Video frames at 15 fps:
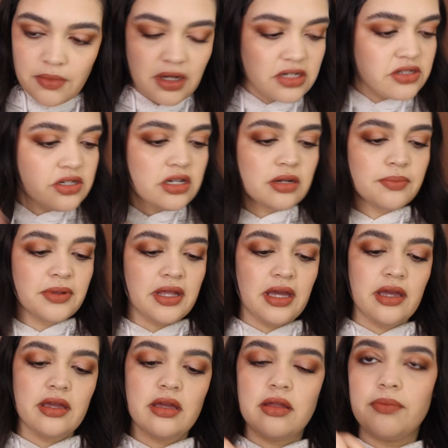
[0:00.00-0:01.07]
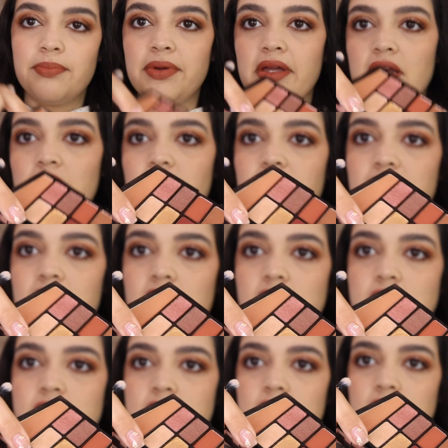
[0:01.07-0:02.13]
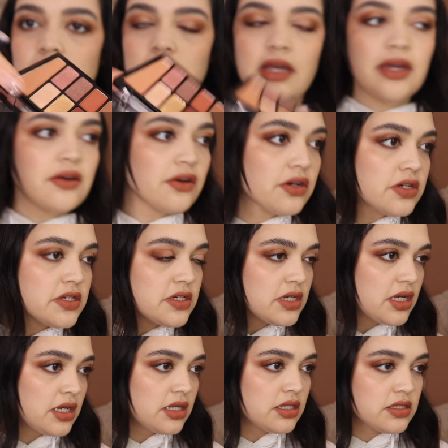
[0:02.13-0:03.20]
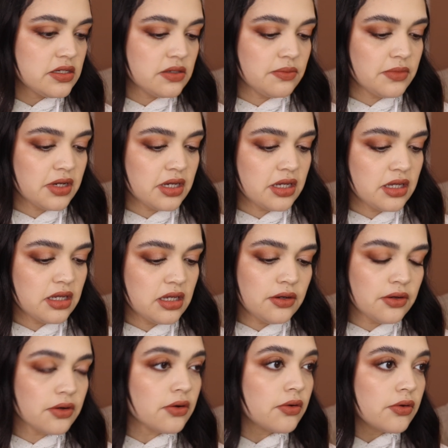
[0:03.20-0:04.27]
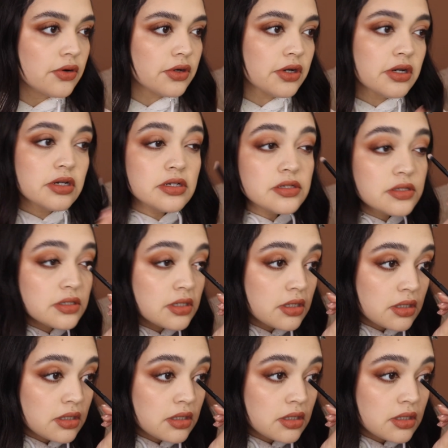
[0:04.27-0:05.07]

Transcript: actually gonna apply a bit of this lighter shade to my inner corners.